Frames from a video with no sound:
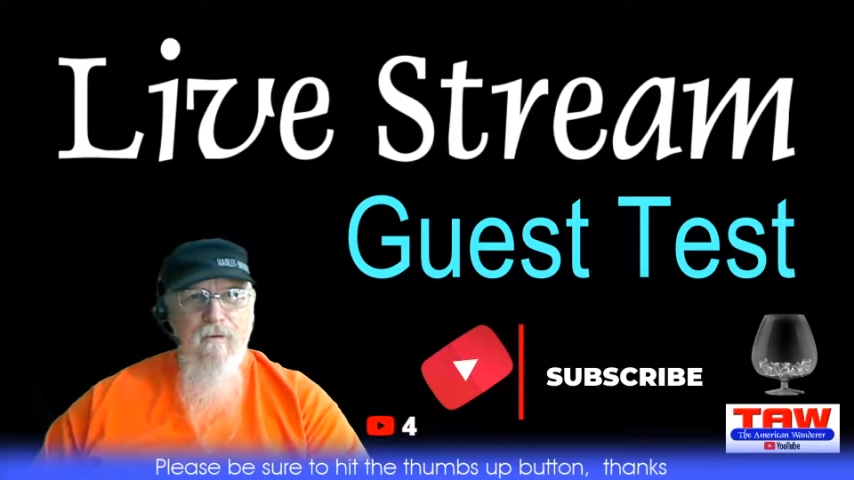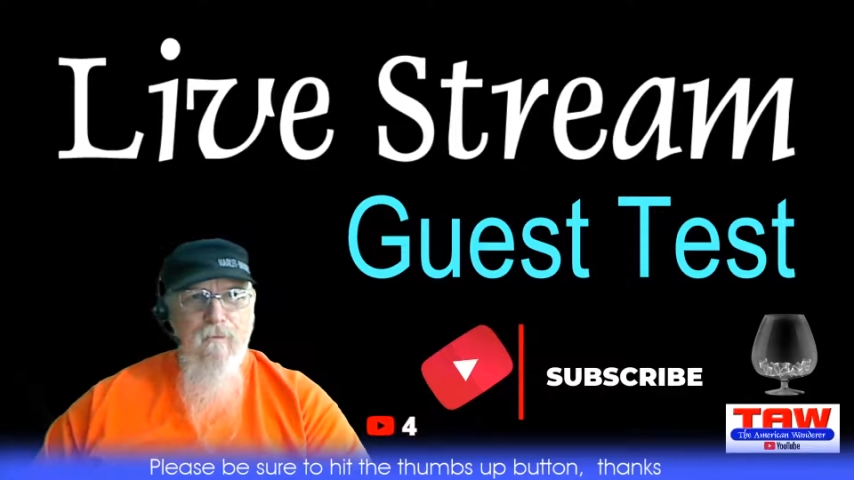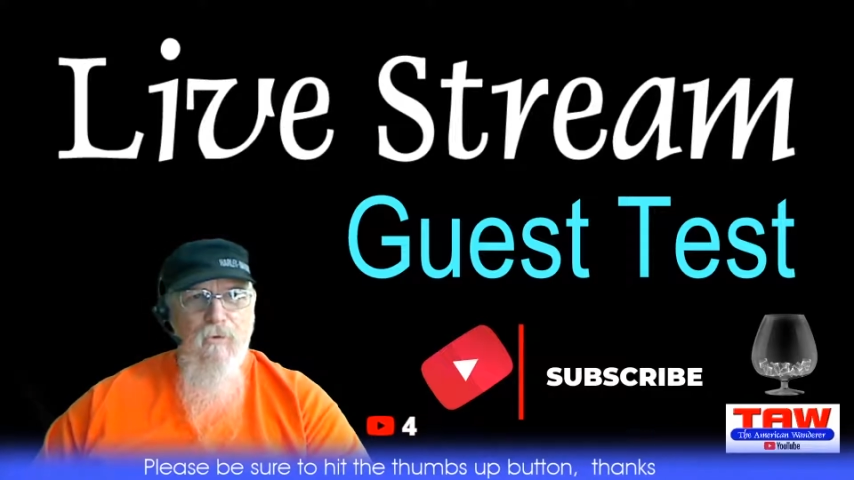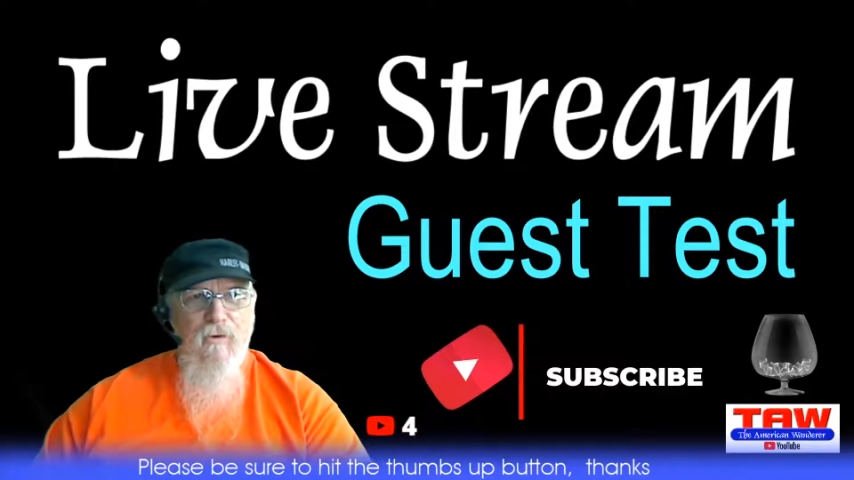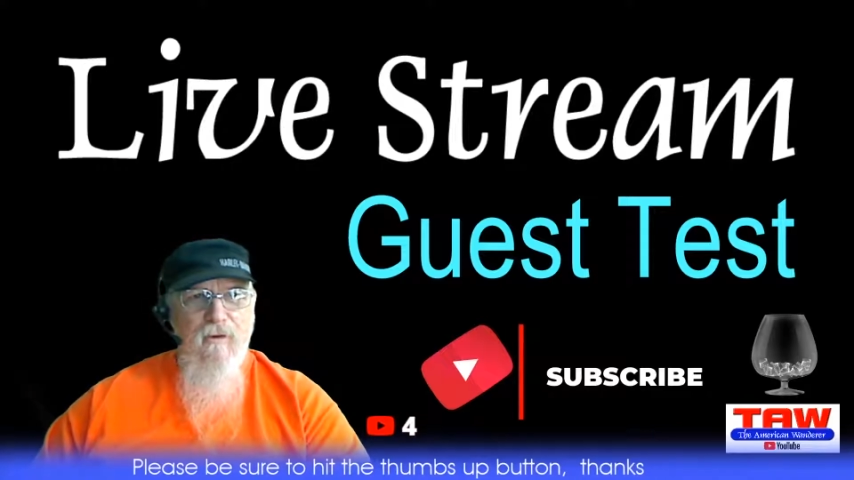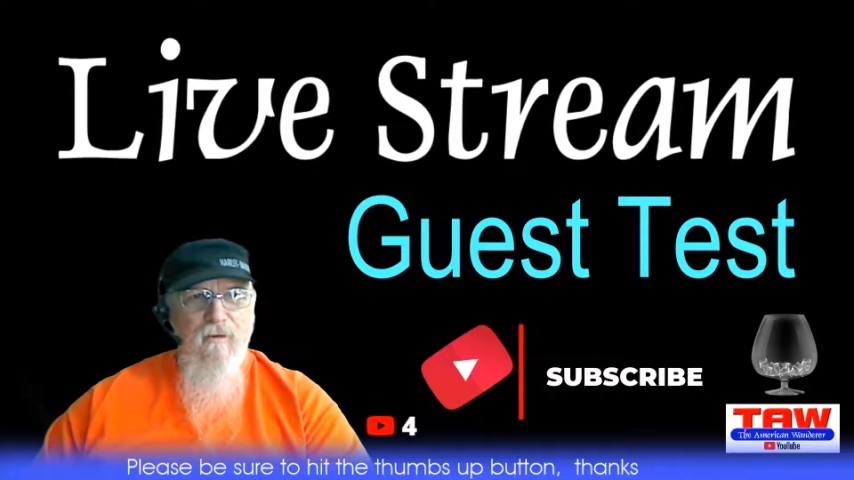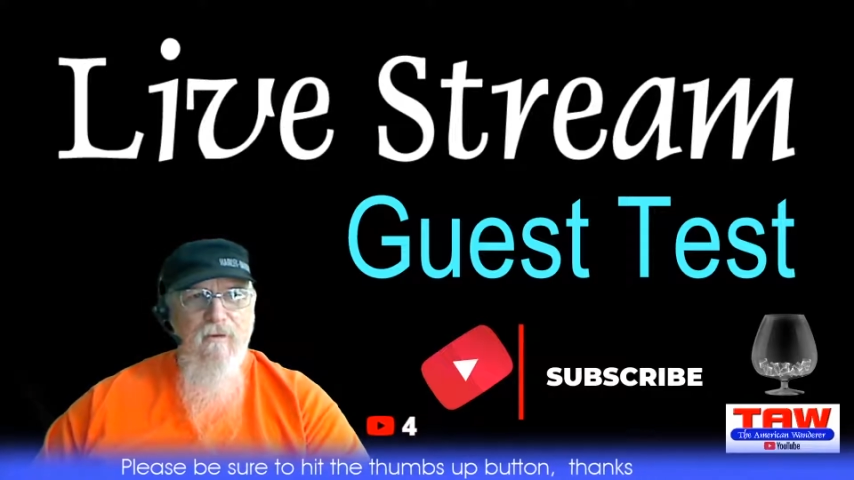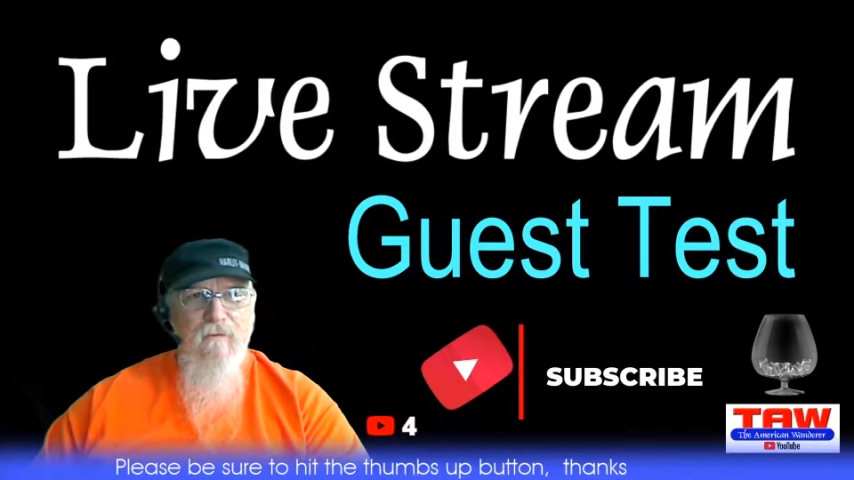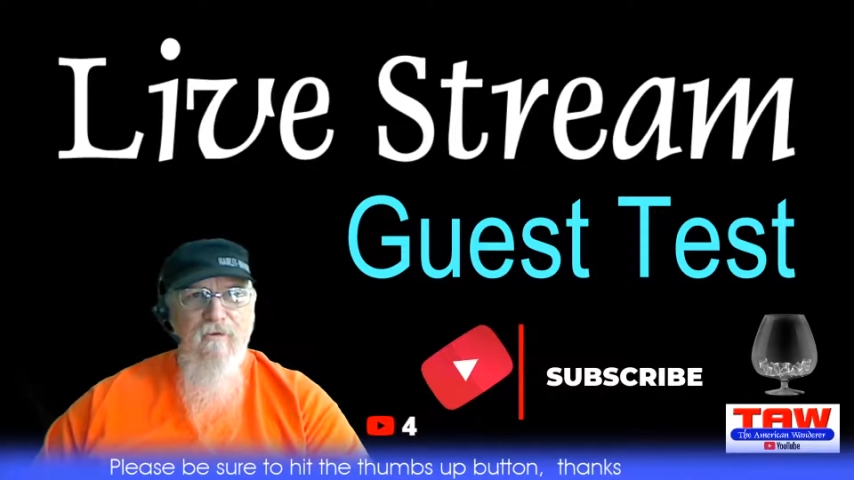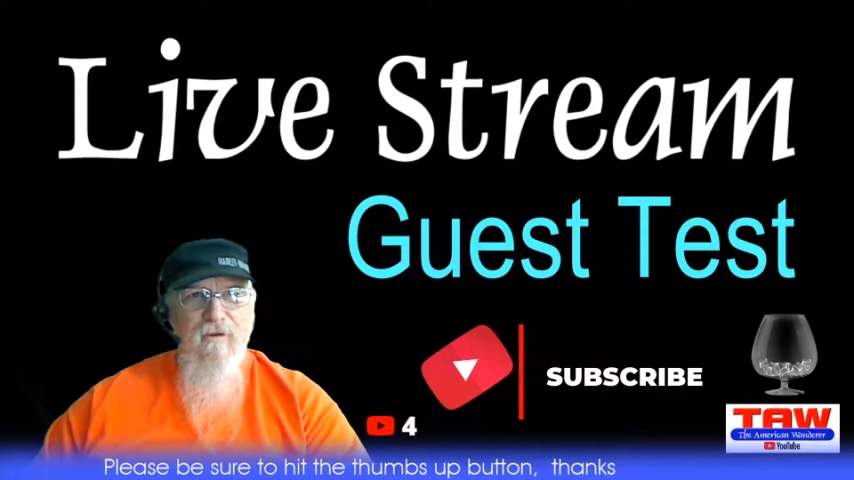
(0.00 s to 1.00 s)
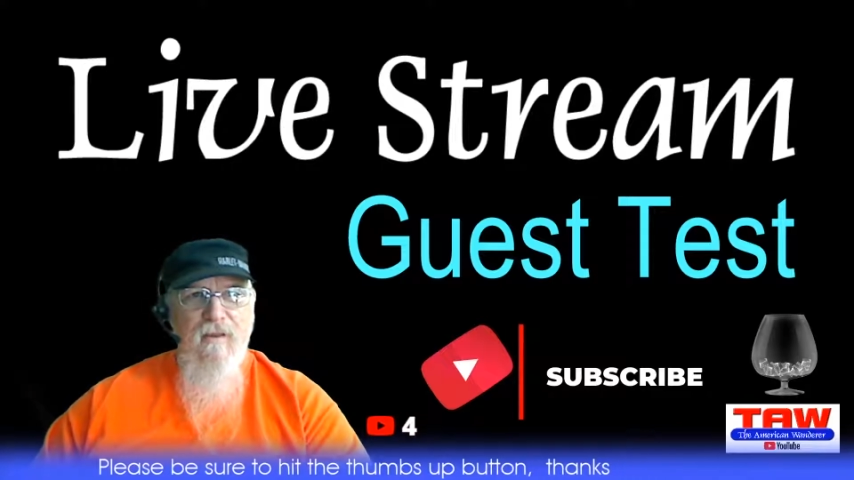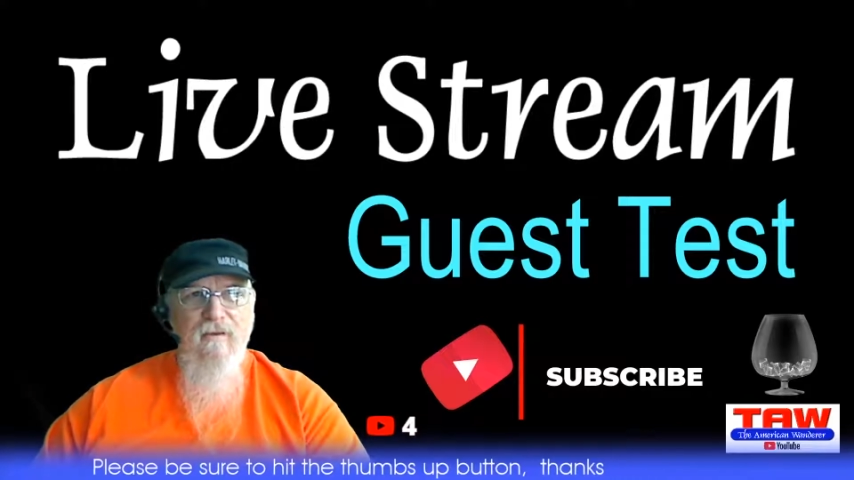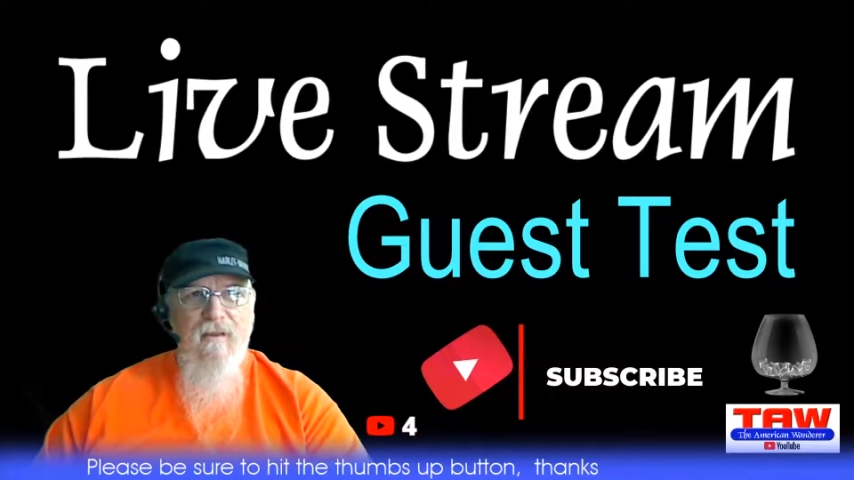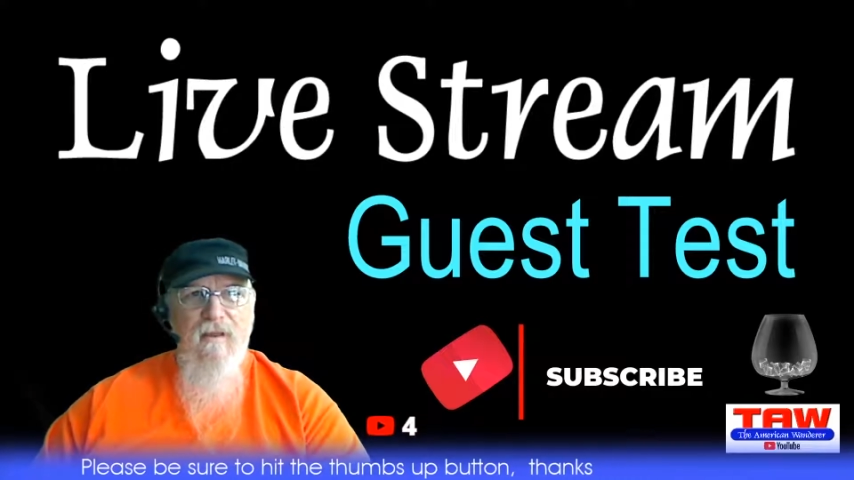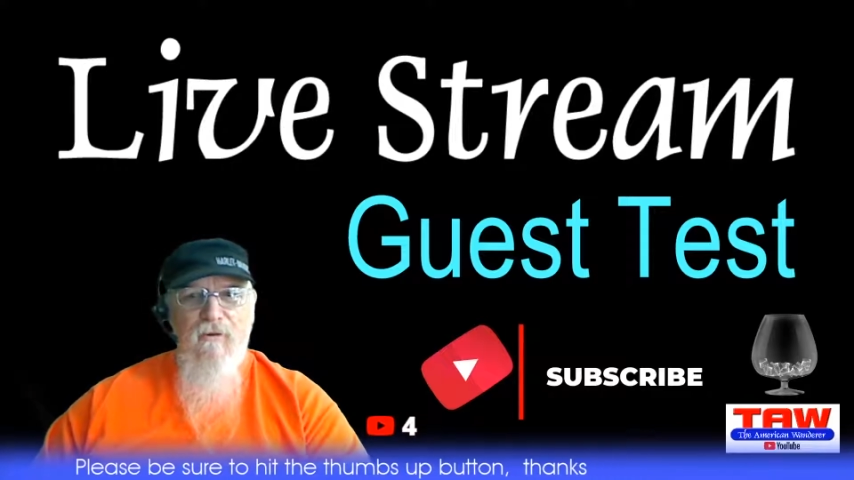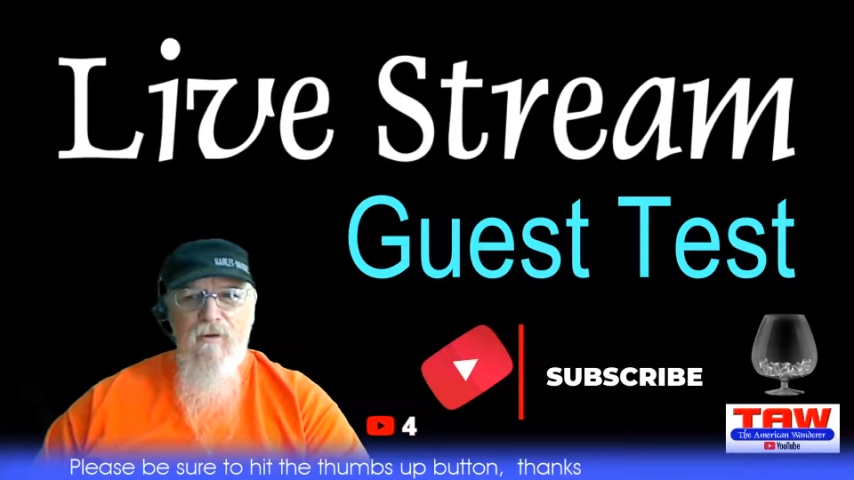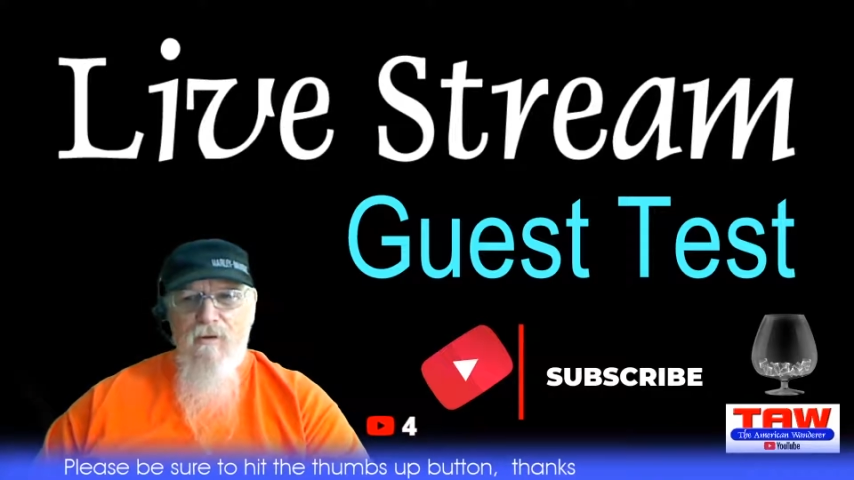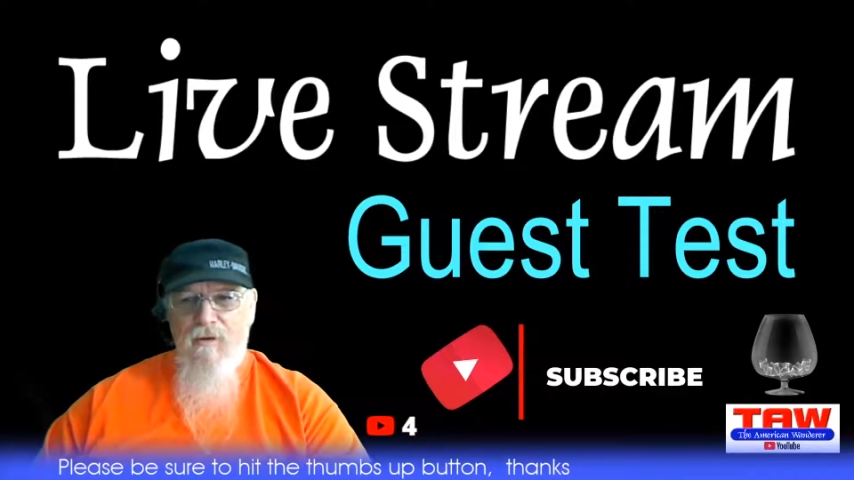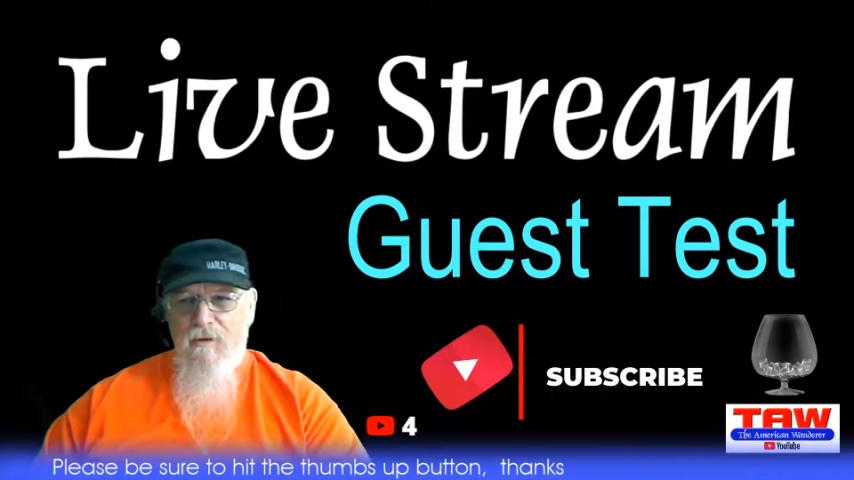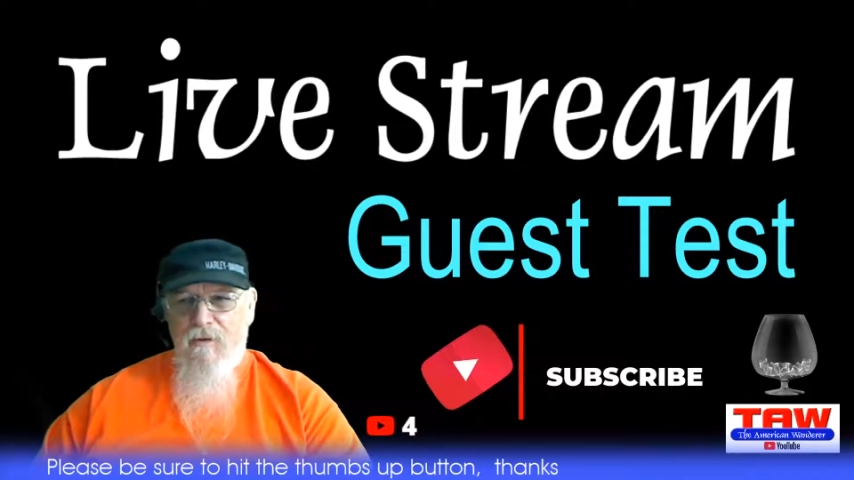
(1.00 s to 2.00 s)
morning here for the next hour.